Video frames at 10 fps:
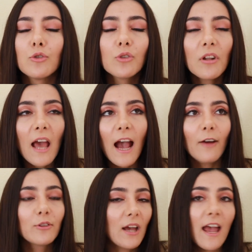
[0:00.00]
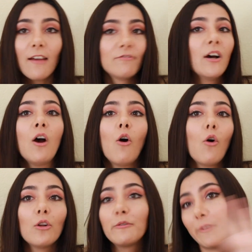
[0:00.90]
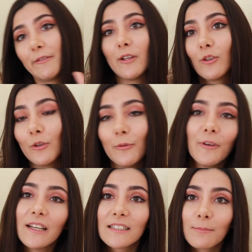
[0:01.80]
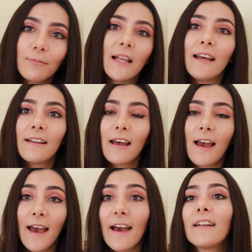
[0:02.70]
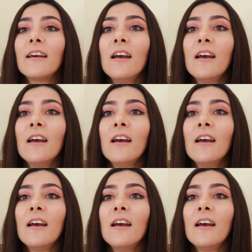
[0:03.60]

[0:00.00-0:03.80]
You don't have to have all 52 weeks planned ahead.